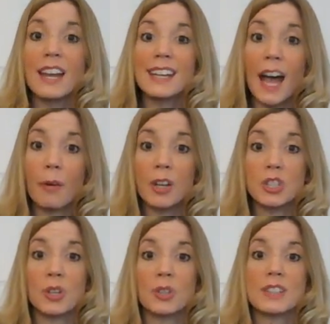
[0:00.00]
Now I'll
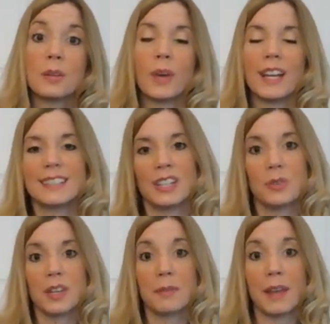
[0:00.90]
show you some ways that
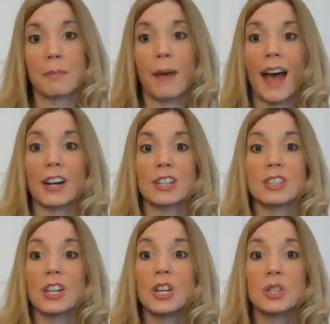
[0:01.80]
you can make
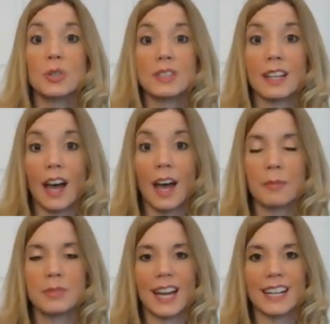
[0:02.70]
patterns using
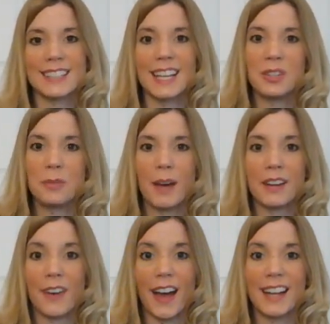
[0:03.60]
objects that you
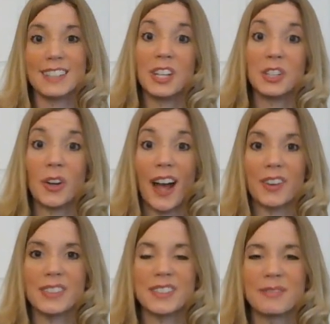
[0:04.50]
might find in your
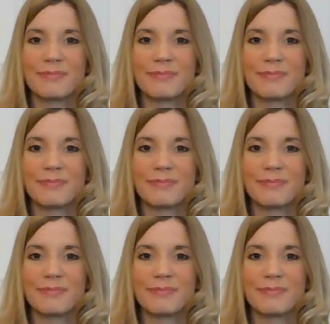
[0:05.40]
house.